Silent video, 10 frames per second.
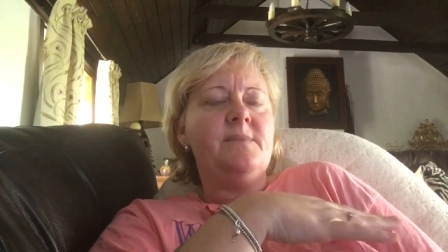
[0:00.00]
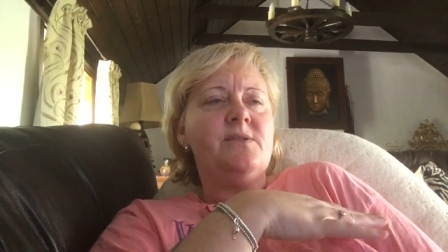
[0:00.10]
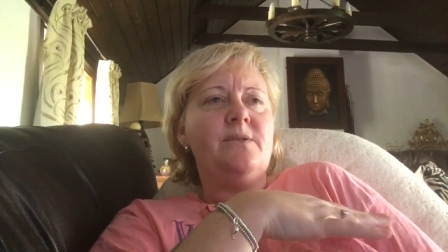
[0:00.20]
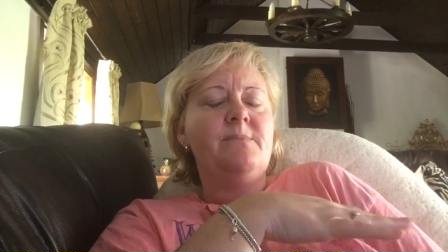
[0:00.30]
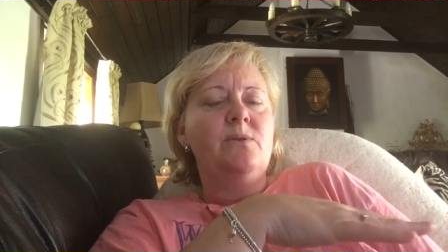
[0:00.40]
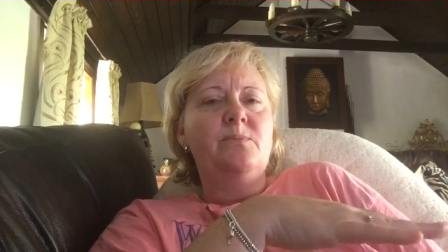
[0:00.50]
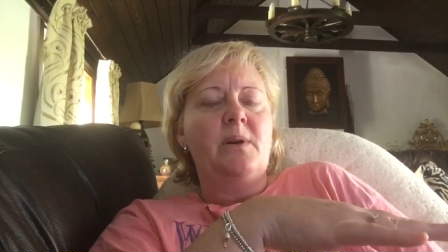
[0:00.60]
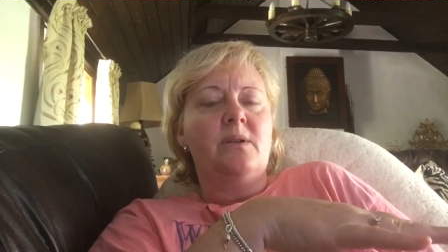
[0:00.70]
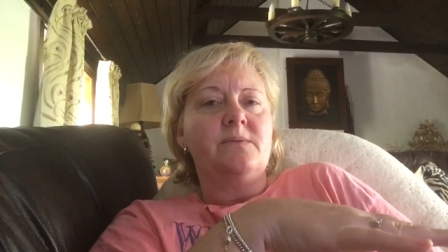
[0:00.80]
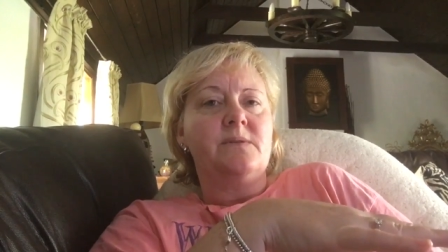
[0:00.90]
Sorry, mill
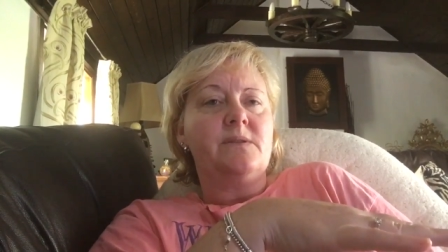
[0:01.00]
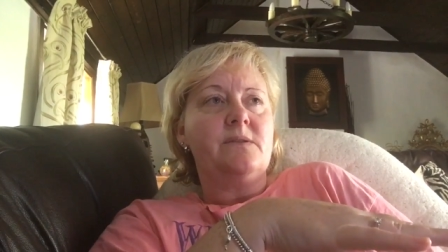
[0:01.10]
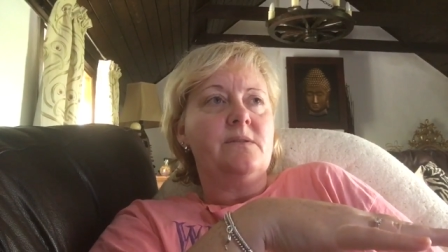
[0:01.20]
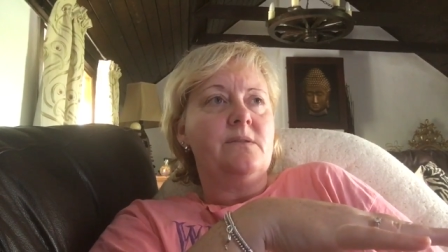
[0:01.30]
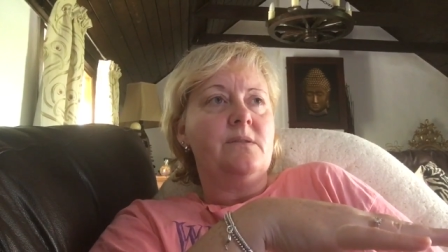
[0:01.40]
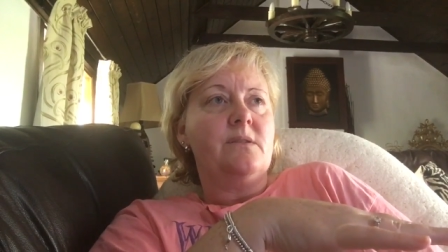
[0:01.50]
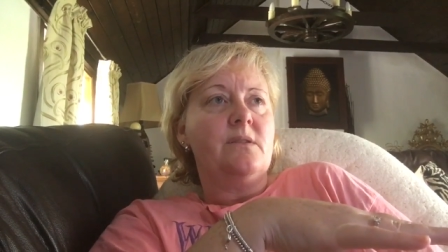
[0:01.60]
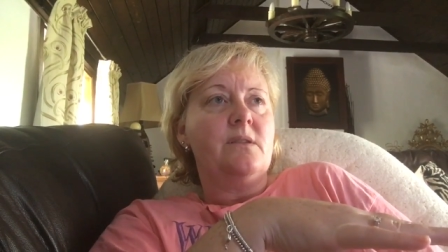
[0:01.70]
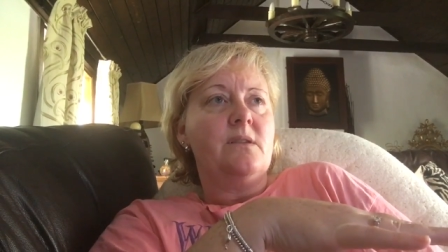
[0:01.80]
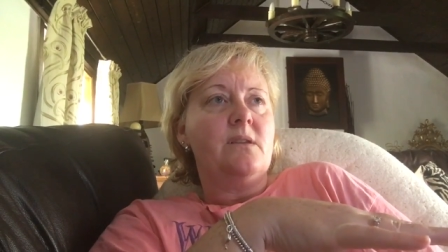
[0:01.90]
pond.
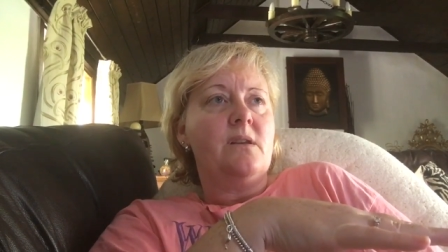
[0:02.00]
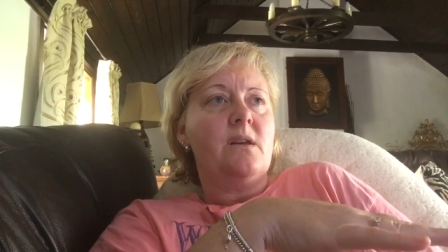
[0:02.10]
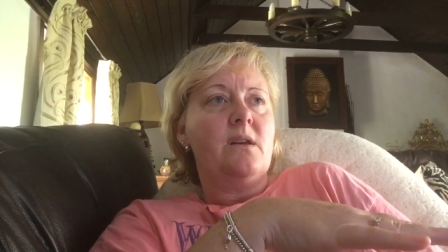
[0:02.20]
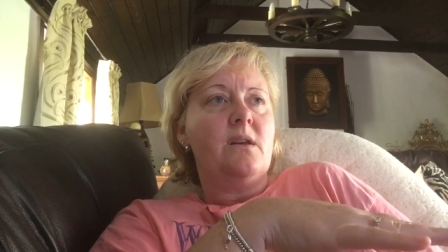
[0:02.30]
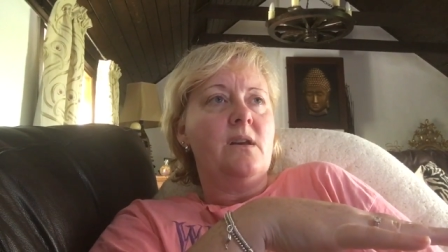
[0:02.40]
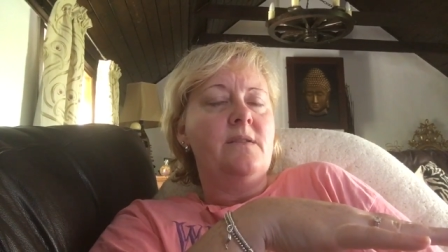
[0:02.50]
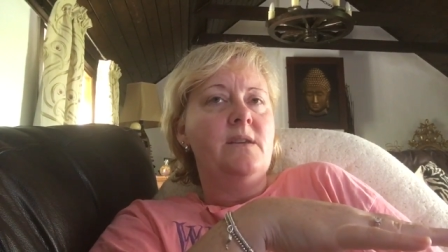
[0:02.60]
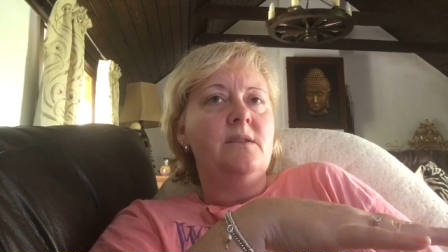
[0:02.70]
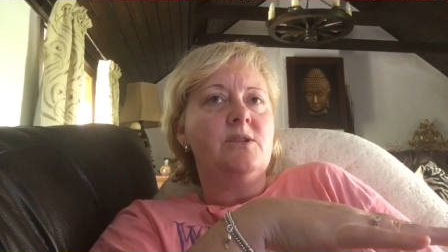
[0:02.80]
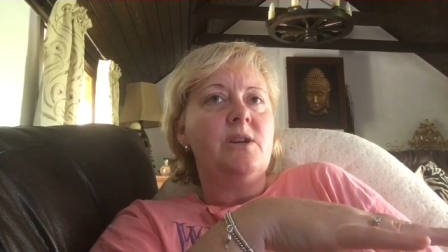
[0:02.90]
And
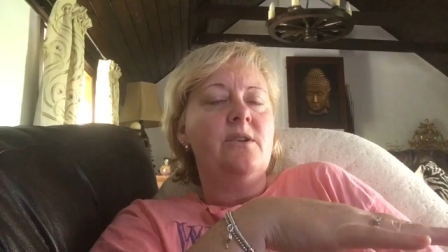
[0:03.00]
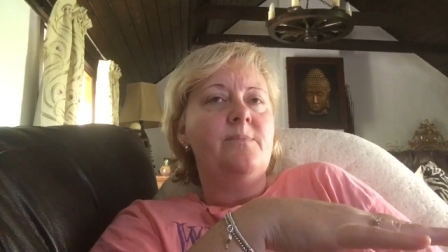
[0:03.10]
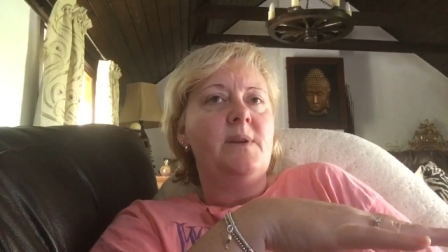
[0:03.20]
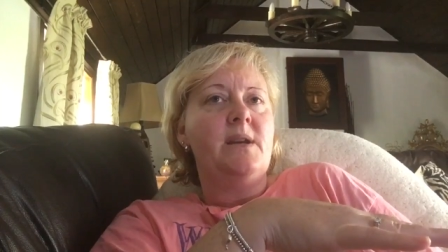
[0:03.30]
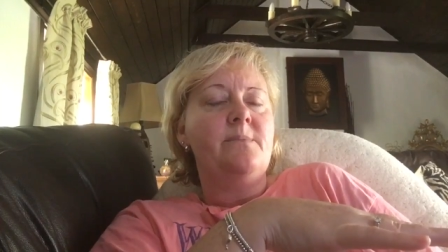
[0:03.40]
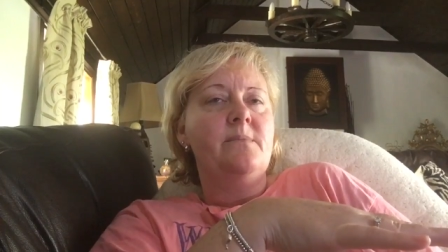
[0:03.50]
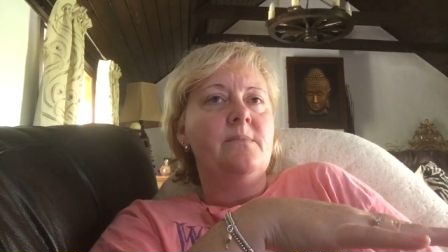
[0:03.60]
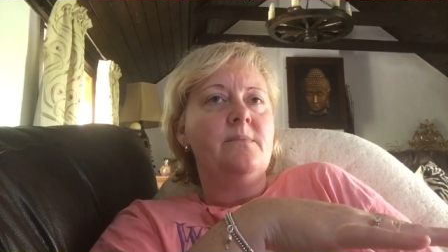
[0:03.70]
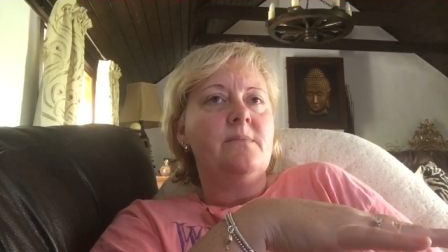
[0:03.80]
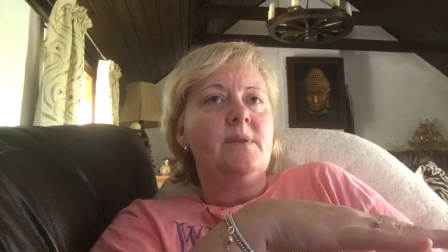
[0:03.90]
then the
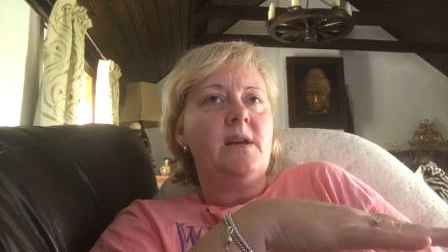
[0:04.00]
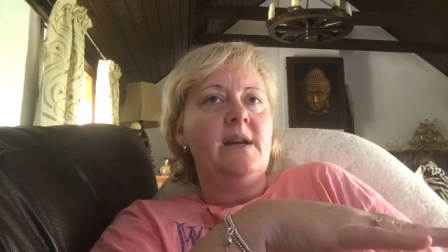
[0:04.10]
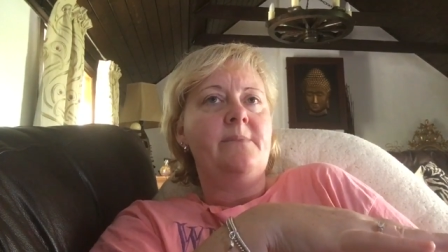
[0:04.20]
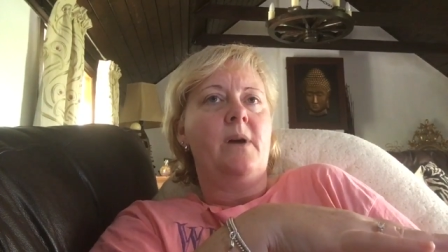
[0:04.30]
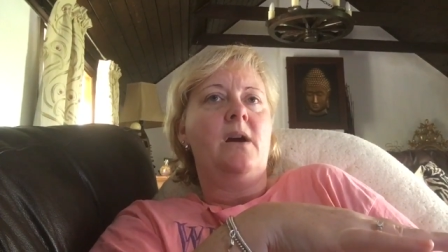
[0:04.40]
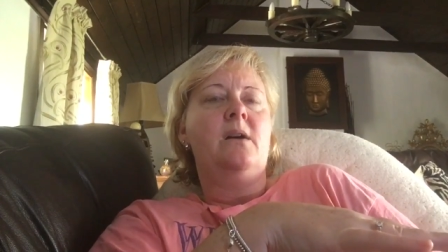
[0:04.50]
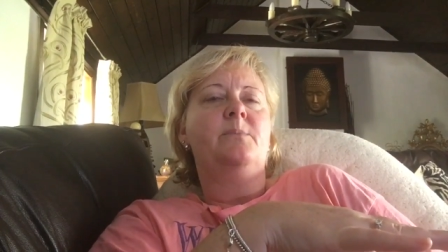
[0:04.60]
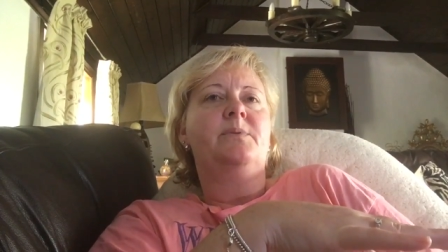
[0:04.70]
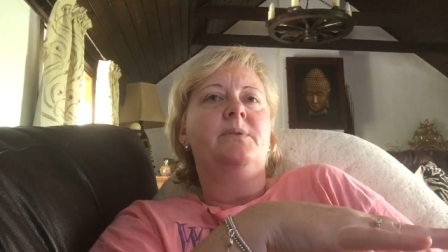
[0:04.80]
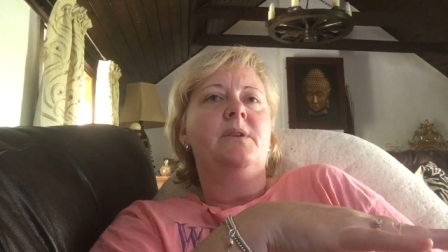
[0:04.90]
cherubim came
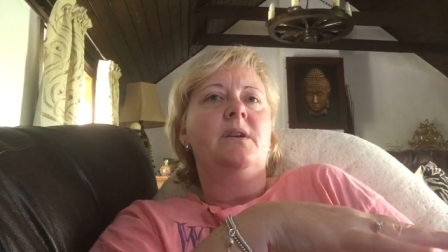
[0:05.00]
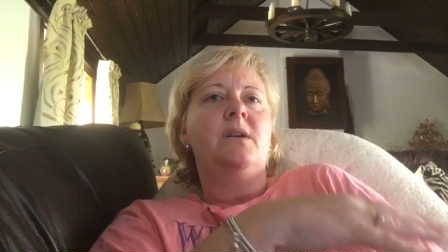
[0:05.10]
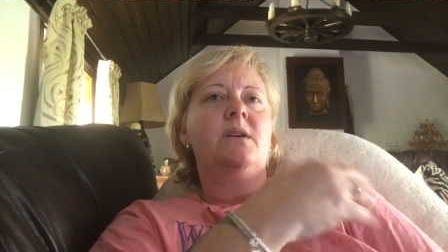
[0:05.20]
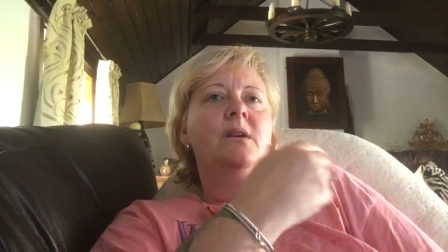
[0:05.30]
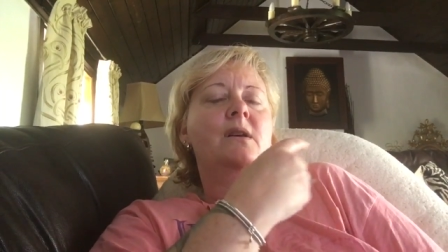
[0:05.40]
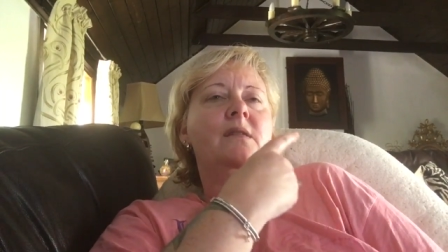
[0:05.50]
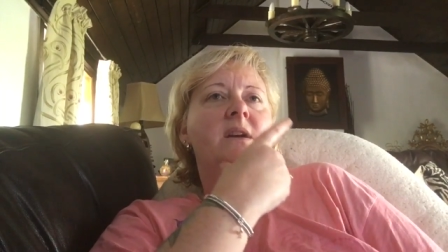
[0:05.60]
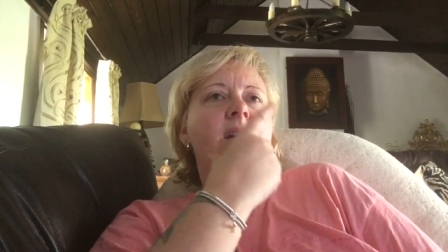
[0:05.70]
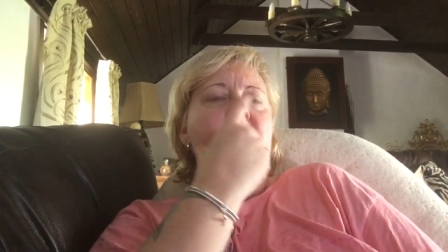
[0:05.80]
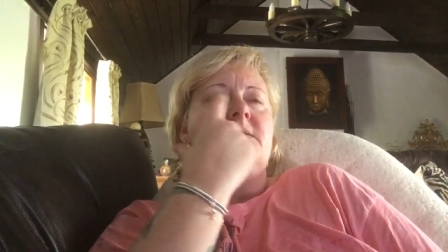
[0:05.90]
up,
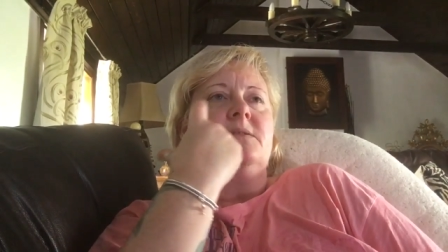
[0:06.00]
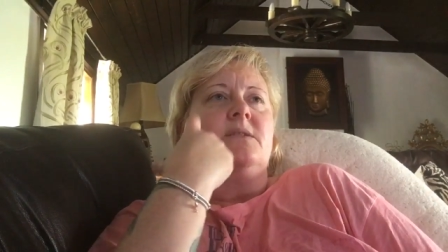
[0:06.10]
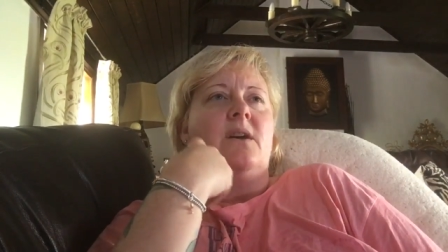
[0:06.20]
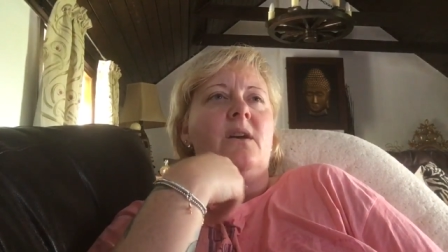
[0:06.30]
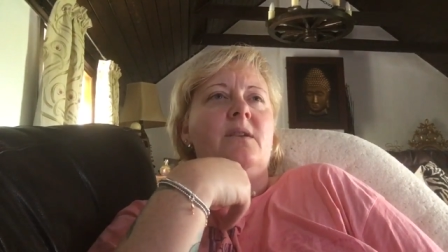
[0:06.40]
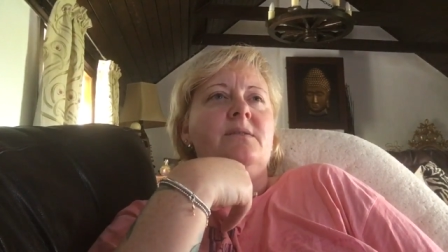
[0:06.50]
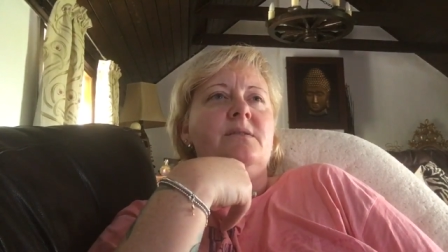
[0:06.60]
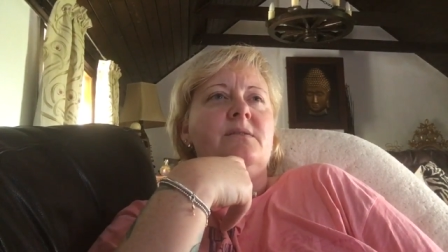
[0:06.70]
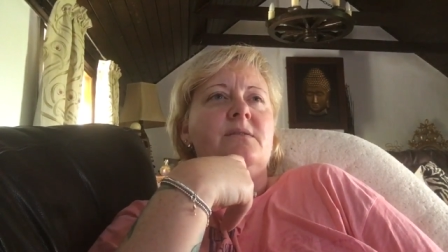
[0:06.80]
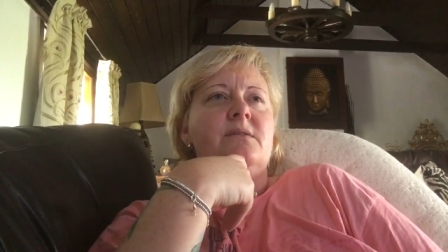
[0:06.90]
their heads
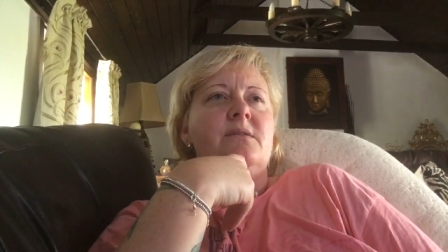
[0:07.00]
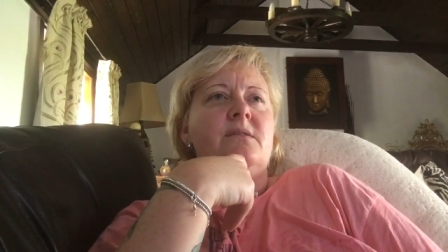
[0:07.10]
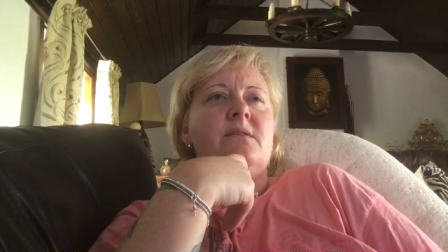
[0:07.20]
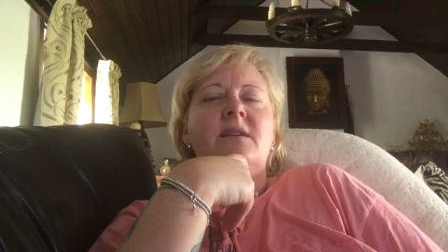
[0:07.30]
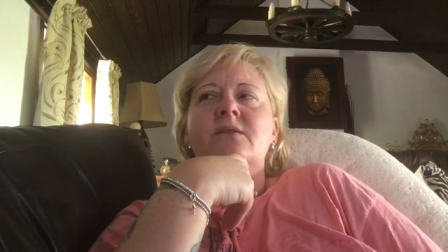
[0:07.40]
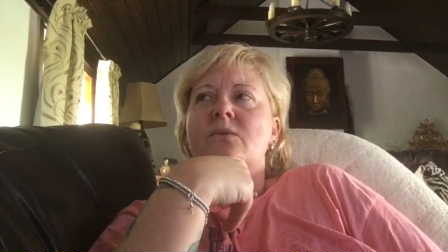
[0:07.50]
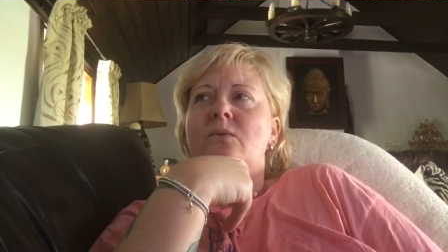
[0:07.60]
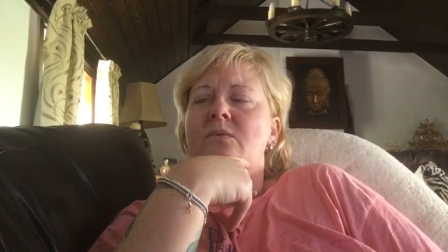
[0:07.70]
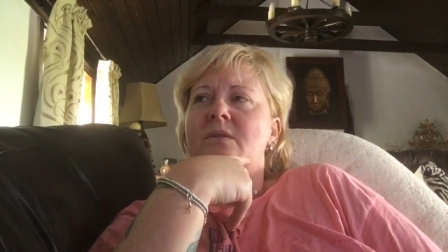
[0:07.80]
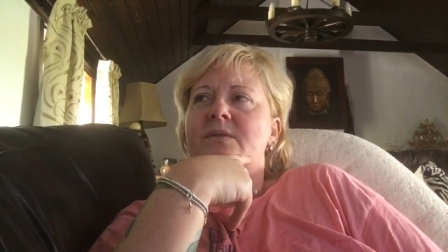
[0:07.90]
turned, and they
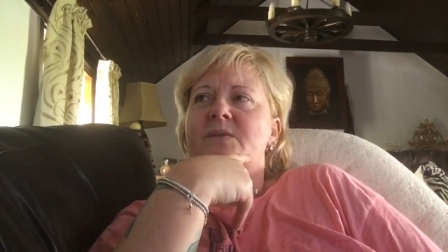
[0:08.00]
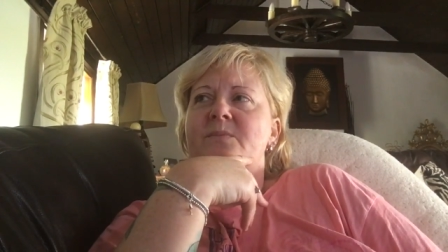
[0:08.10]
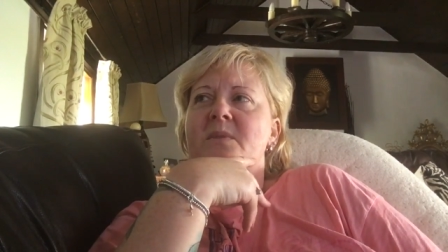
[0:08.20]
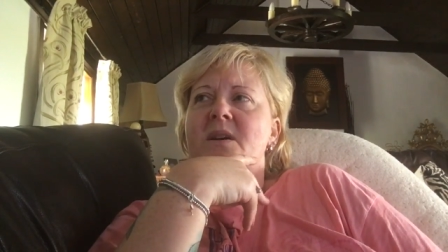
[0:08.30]
all looked at